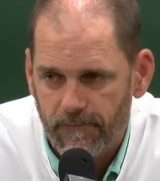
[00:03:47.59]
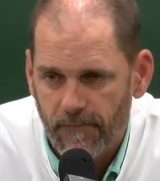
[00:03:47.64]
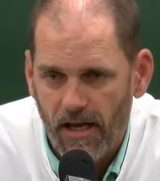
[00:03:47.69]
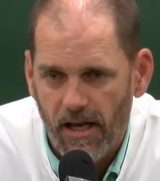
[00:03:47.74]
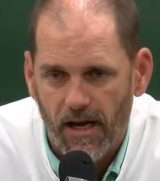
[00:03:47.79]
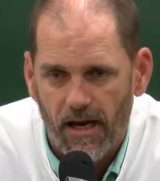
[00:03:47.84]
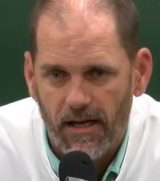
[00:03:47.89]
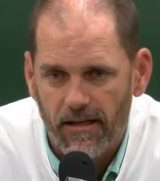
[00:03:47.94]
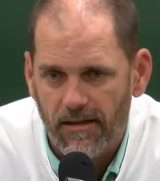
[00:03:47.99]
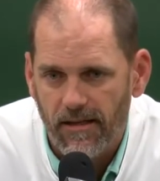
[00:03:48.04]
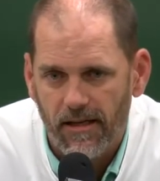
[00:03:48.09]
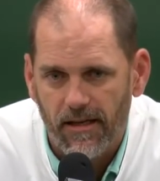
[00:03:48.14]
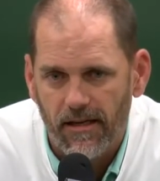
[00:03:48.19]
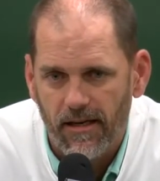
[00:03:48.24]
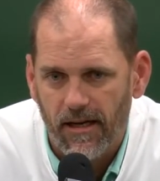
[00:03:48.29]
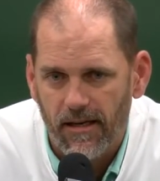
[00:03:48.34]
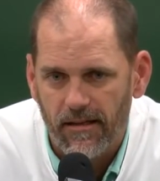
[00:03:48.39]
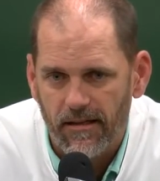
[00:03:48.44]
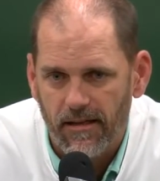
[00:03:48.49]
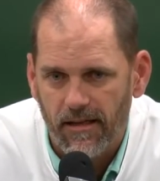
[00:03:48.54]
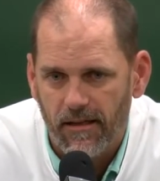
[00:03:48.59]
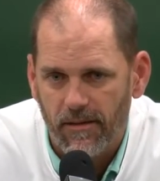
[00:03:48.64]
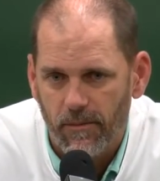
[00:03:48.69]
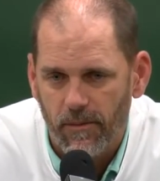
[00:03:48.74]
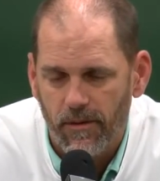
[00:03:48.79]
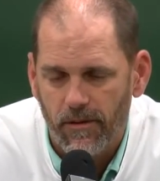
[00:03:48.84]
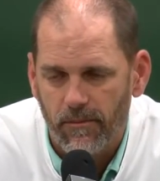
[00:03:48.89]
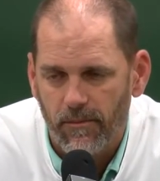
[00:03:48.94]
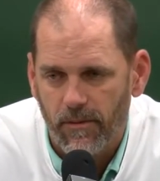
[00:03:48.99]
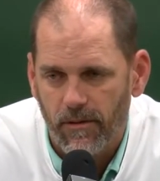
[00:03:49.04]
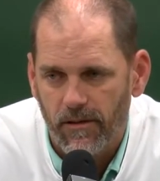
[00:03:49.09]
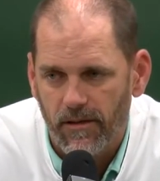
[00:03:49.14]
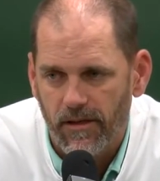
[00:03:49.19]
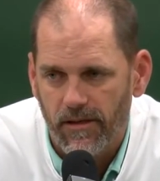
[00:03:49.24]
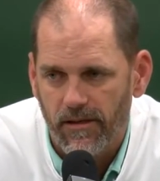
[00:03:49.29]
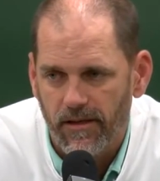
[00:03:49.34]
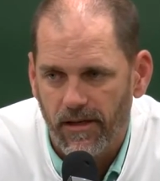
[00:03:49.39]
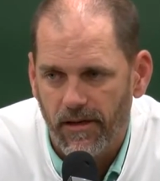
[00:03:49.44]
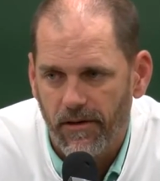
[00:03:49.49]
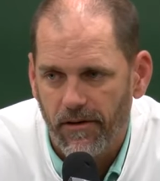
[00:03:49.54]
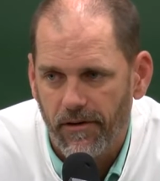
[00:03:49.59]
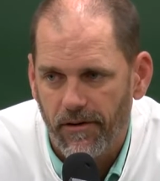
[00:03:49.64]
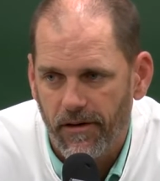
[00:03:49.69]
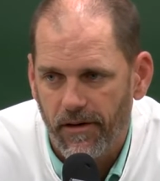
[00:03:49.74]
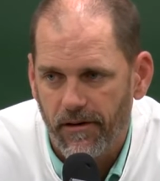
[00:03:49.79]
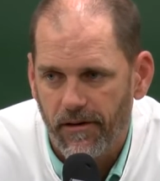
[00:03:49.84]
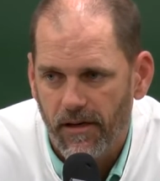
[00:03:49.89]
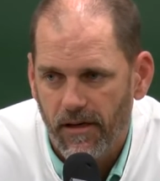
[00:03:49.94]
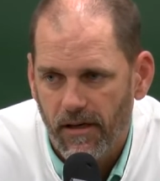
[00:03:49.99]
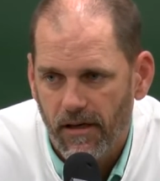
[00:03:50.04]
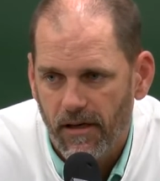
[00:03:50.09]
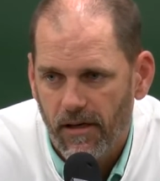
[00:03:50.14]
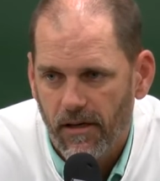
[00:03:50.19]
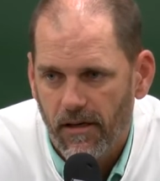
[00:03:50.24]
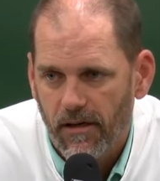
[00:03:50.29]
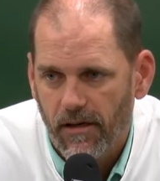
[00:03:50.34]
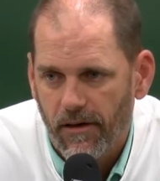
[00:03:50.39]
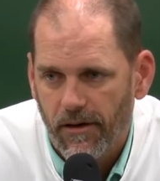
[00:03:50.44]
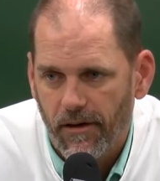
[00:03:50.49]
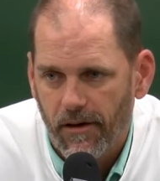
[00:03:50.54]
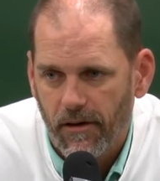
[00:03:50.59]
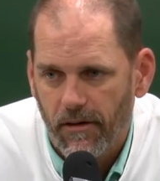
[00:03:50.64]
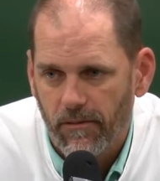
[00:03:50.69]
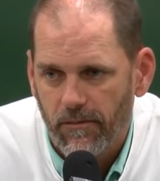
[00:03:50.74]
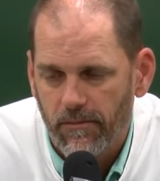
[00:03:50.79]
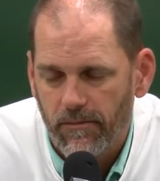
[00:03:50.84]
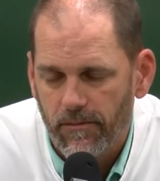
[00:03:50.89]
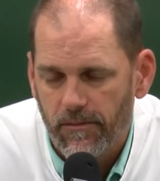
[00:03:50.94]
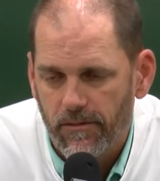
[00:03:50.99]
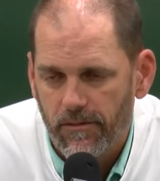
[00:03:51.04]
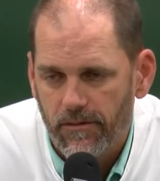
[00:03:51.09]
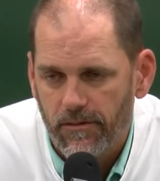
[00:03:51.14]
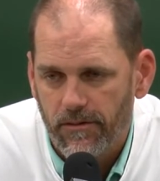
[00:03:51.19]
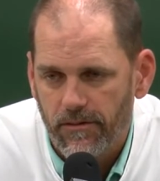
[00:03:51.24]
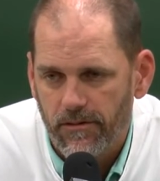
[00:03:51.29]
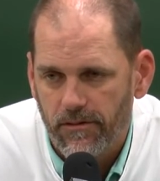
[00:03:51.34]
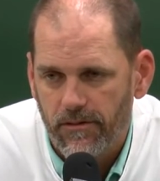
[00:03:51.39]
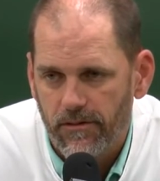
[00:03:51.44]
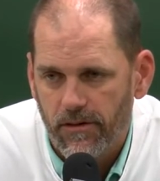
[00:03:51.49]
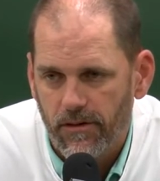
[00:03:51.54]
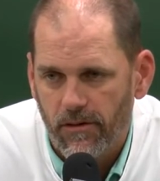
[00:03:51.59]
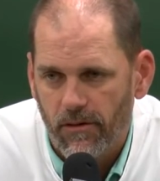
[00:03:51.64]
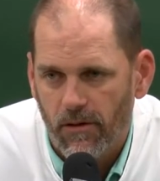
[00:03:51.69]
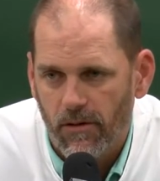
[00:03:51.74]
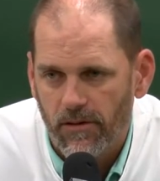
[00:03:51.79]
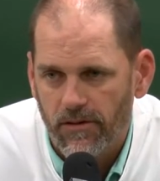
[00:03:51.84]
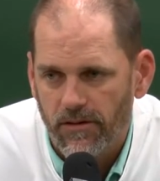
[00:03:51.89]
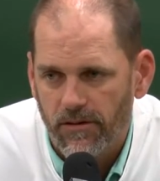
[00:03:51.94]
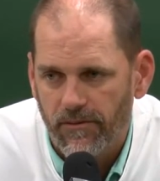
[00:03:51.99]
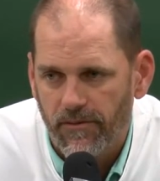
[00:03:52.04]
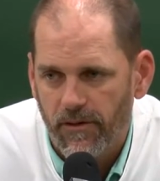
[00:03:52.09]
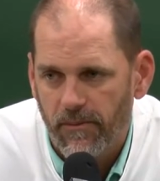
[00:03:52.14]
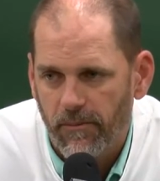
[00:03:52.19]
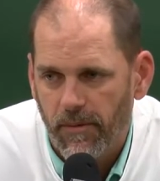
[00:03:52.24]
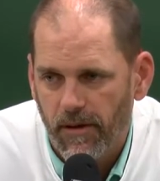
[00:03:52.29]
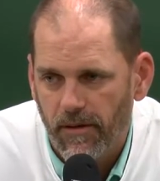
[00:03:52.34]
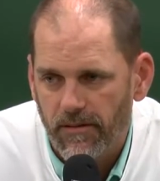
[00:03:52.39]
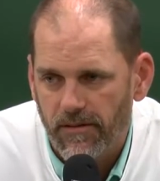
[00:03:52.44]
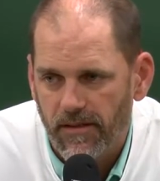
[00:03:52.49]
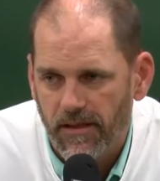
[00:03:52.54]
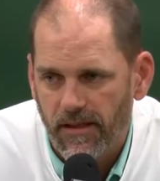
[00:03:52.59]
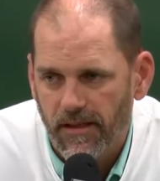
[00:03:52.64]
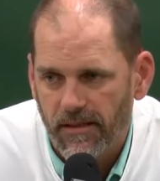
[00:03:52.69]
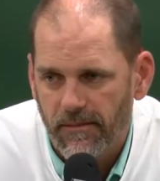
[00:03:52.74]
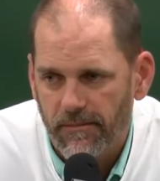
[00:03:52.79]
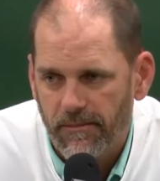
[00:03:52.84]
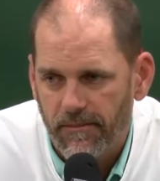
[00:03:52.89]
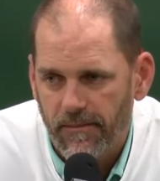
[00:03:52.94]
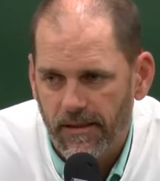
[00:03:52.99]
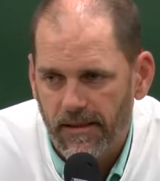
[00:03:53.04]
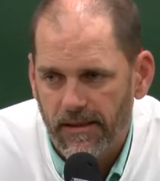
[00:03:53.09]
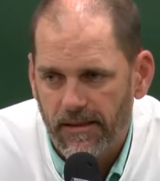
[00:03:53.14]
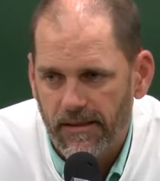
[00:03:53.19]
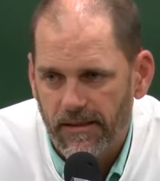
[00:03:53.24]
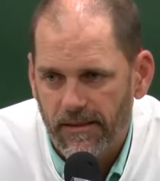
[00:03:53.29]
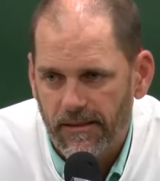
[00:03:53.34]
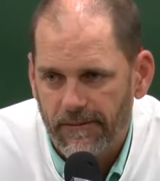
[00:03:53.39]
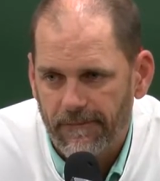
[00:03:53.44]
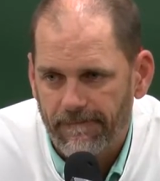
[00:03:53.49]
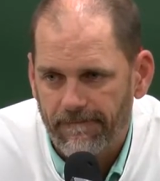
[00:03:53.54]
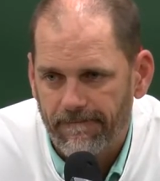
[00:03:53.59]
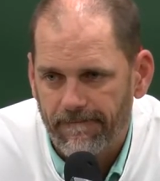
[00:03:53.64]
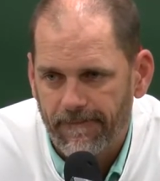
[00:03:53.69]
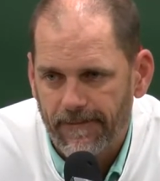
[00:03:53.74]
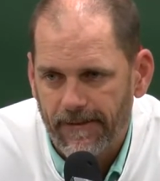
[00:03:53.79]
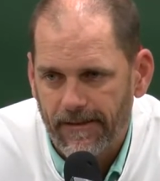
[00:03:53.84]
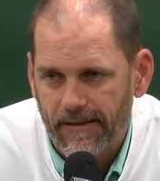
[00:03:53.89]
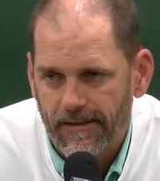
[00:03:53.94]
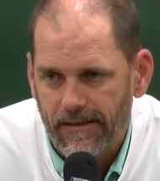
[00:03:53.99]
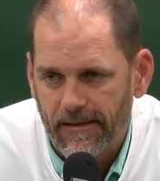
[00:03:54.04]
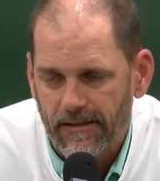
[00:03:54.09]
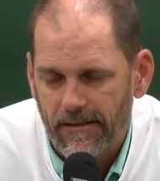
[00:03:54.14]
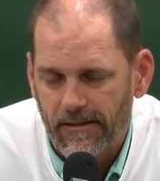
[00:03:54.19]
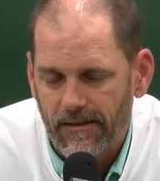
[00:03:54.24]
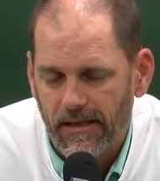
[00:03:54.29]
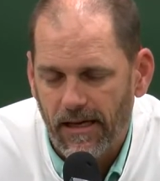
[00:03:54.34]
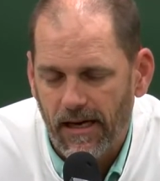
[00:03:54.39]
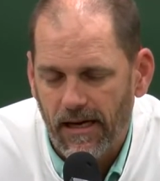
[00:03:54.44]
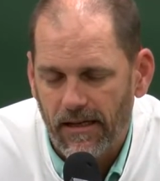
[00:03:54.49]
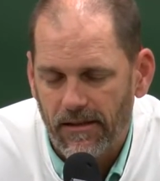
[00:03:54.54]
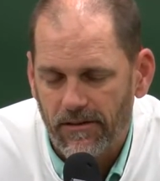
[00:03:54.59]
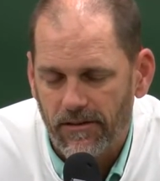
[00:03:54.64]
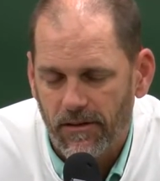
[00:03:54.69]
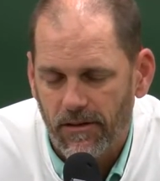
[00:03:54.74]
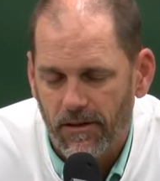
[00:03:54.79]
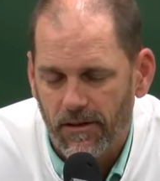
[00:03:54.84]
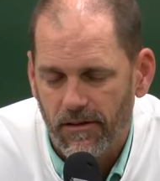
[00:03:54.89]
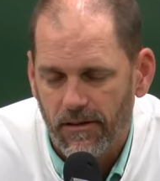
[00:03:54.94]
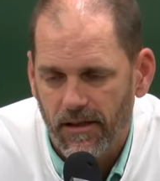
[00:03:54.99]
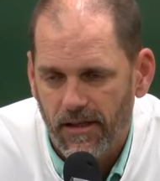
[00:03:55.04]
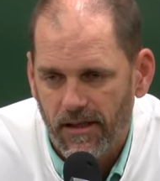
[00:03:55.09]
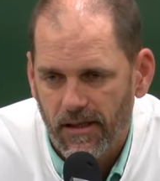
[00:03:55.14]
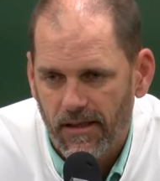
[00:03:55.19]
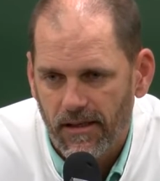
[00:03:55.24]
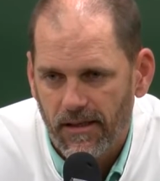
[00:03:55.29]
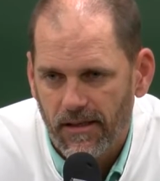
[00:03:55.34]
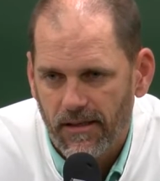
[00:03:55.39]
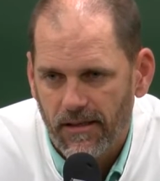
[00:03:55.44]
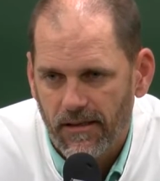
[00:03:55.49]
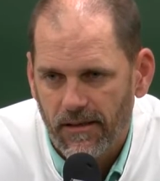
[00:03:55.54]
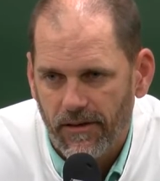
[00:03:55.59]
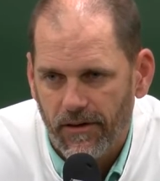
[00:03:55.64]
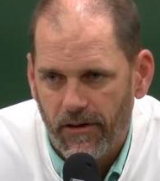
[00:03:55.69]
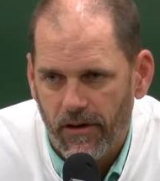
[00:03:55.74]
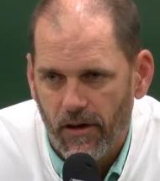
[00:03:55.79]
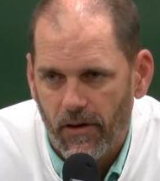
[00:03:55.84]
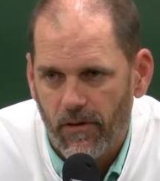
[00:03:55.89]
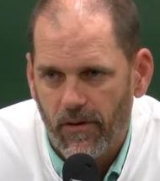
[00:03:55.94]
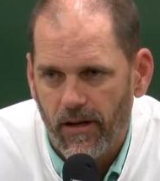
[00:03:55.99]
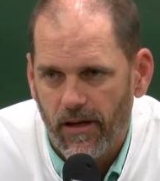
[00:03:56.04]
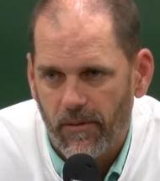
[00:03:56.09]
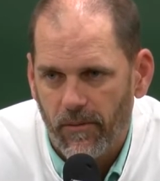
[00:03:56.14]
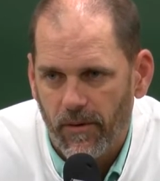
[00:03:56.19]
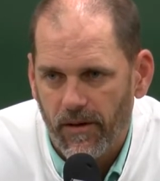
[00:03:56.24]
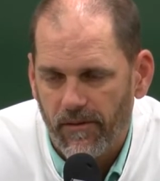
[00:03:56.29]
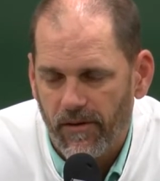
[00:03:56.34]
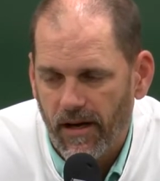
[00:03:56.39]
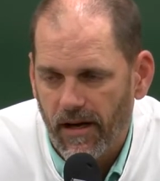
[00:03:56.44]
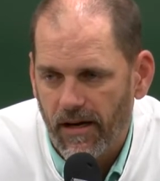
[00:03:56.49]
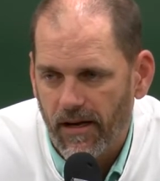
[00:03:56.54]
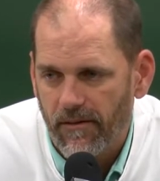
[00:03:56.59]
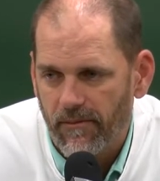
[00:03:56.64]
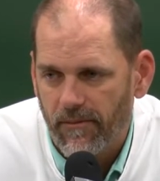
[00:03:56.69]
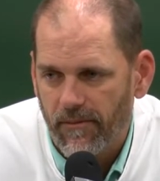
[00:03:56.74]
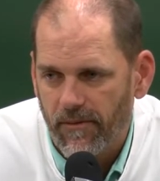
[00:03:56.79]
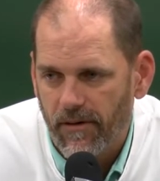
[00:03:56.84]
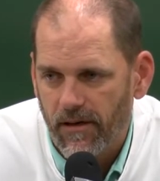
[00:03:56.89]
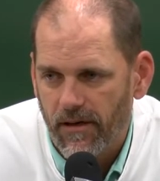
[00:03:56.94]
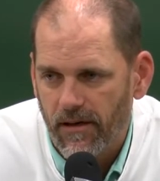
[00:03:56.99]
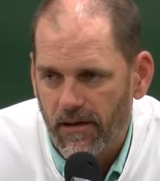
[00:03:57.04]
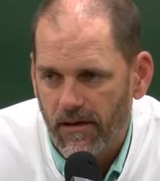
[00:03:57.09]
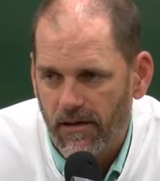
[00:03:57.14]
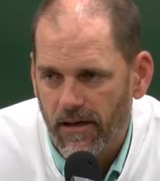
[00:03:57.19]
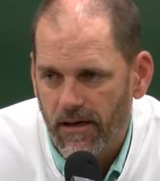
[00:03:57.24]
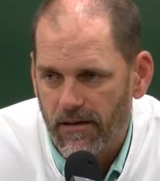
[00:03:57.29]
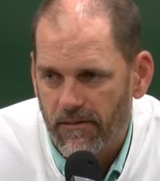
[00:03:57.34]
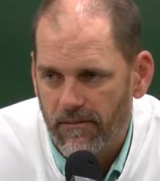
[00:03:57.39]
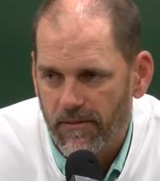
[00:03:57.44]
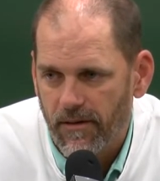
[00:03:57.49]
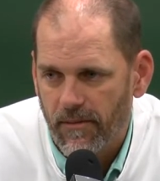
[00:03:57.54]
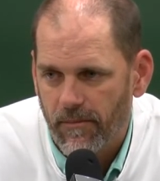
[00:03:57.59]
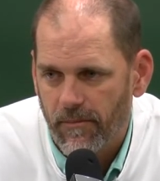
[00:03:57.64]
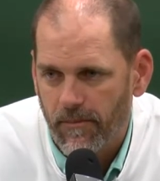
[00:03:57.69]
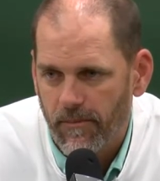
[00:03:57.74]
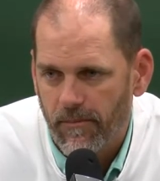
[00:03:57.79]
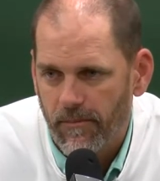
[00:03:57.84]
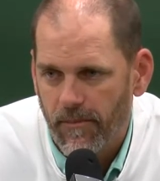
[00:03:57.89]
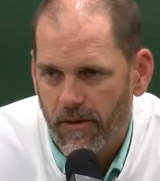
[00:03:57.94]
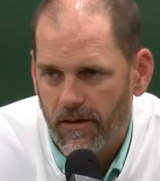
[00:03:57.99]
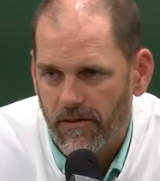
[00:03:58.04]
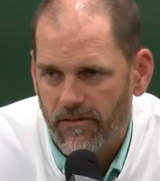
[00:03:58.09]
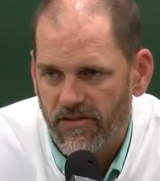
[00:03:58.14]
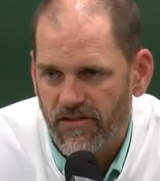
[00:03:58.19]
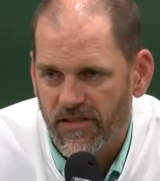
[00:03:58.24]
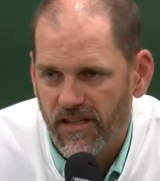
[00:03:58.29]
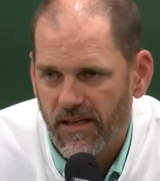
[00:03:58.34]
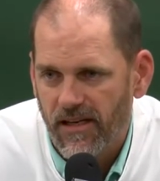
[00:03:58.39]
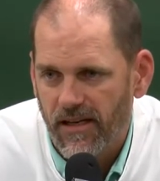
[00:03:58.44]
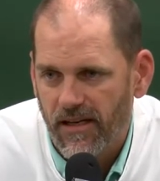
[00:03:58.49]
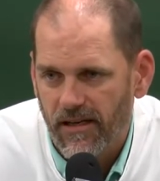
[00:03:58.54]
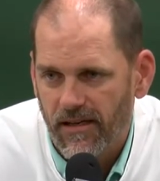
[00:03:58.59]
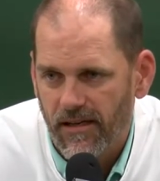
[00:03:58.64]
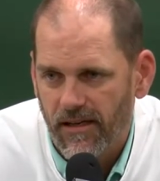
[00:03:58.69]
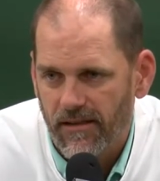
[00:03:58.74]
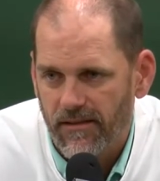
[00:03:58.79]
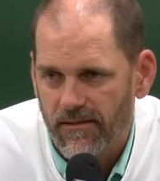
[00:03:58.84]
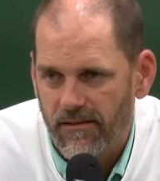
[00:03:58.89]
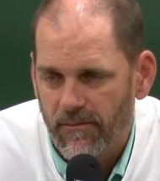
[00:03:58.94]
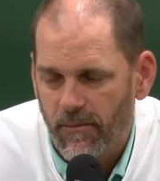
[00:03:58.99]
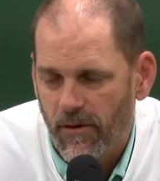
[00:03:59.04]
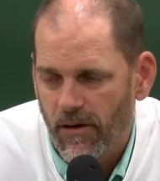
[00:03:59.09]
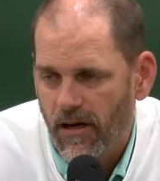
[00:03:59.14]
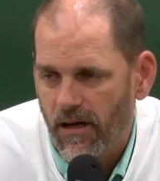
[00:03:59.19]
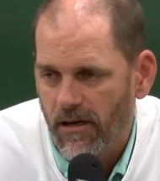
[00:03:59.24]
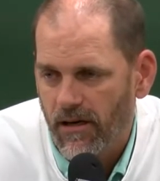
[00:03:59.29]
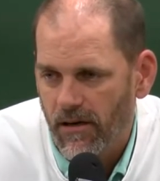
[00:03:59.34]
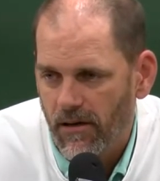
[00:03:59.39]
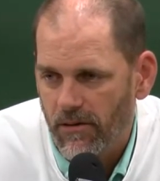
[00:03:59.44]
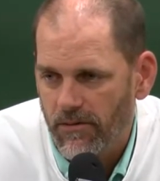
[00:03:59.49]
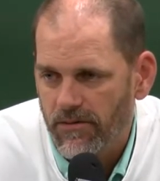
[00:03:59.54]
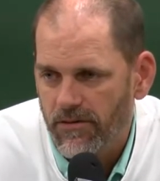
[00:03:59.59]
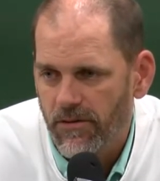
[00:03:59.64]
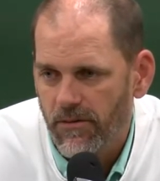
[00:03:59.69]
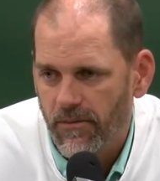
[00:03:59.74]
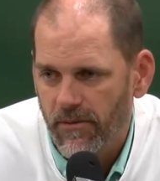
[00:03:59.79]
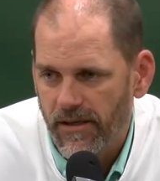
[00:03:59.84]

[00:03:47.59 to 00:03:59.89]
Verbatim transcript: yeah, I think I think we're we're continuing to, you know, to grow as a football team. Uh, I think the guys are know that we've got a, a, a ceiling that we're not close to